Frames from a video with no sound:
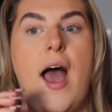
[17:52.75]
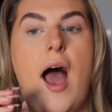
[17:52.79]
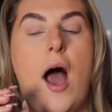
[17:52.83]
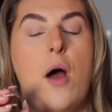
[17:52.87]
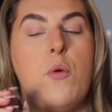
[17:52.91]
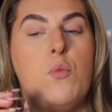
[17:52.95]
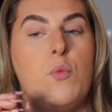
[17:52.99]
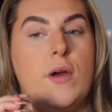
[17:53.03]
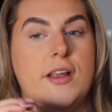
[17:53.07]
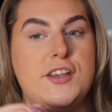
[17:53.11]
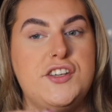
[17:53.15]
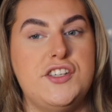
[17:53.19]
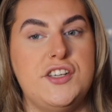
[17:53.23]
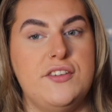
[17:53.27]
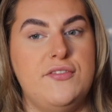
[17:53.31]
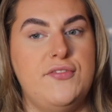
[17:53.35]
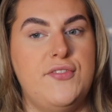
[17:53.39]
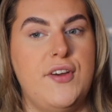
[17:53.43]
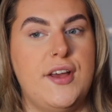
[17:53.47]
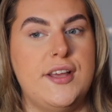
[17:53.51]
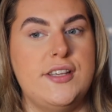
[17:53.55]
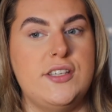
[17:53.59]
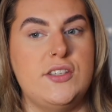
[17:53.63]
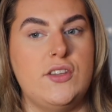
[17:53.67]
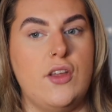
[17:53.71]
And when she
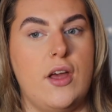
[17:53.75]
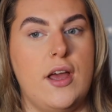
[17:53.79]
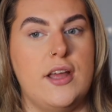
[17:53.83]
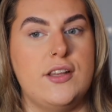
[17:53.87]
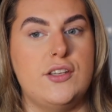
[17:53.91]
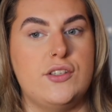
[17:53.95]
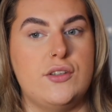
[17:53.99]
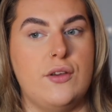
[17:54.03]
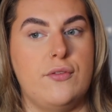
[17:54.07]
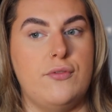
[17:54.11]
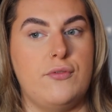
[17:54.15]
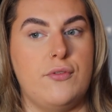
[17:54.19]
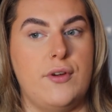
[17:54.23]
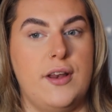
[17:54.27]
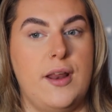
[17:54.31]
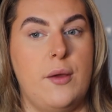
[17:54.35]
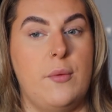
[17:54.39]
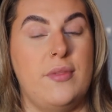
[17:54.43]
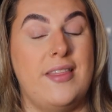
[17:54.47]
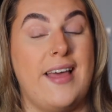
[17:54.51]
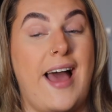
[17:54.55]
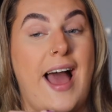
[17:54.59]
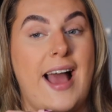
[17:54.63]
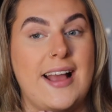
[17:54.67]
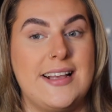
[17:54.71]
first started suffering
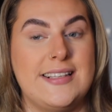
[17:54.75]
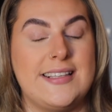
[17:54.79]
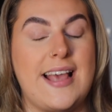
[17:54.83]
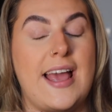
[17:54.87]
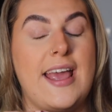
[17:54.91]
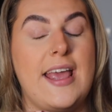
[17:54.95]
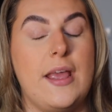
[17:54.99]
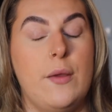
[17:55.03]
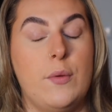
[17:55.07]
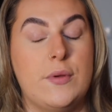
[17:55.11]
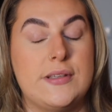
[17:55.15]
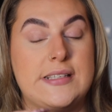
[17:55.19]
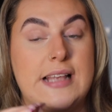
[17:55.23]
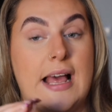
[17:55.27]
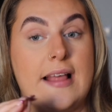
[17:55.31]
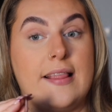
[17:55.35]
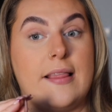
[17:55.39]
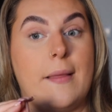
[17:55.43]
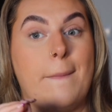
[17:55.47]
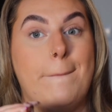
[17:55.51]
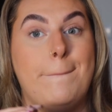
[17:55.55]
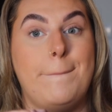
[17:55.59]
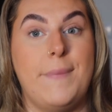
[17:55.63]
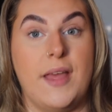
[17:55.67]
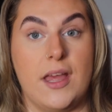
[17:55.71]
it, the anxiety was like
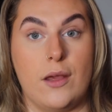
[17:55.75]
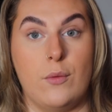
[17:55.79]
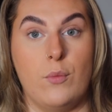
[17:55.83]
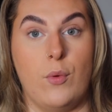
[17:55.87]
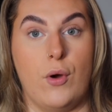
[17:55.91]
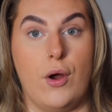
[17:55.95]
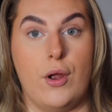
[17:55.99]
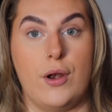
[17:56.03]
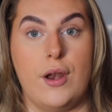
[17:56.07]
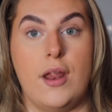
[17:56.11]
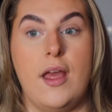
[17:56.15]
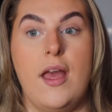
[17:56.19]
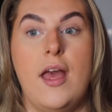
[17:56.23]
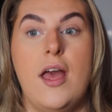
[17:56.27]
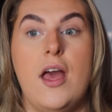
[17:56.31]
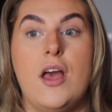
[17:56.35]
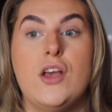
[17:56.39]
the big one.